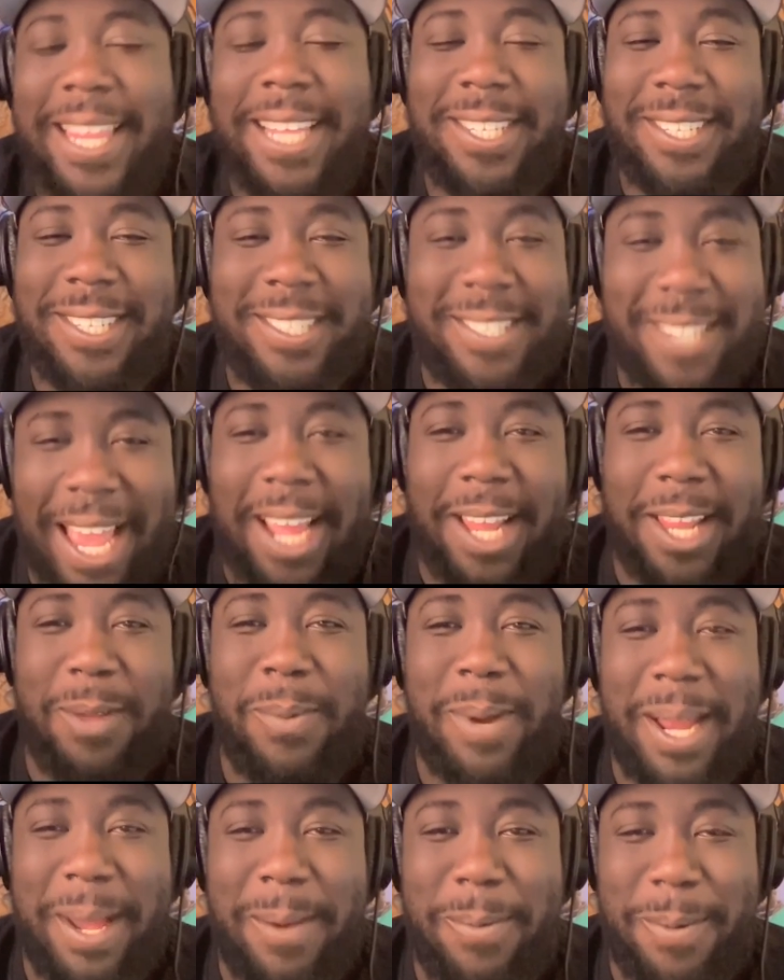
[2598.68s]
that's exactly
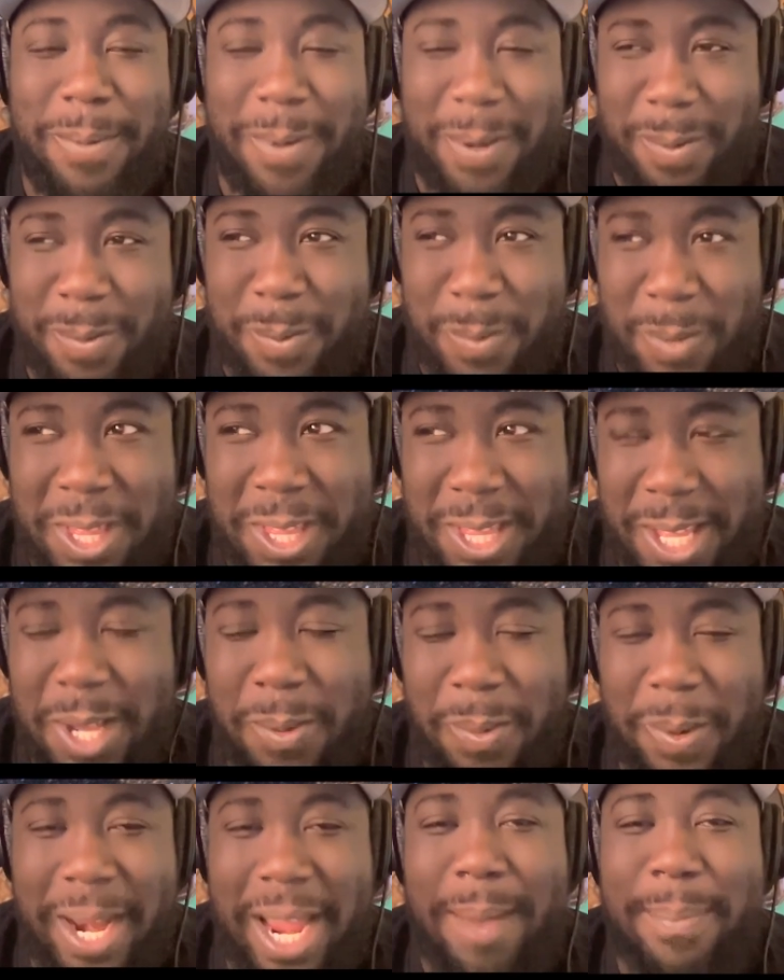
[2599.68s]
what I would
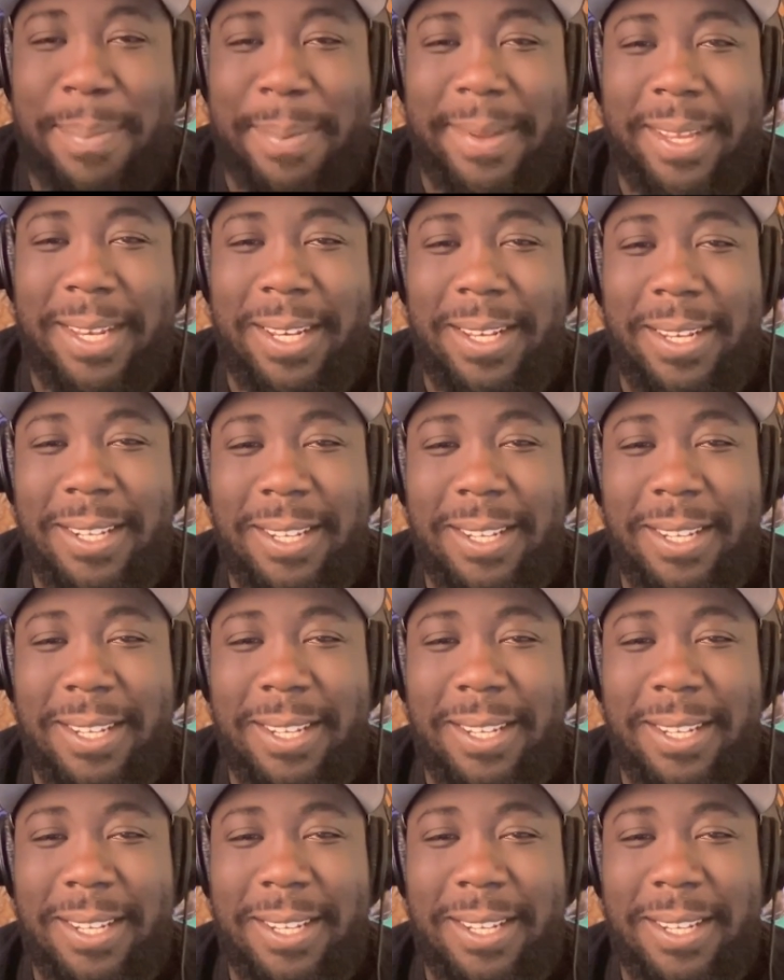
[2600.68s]
think would happen.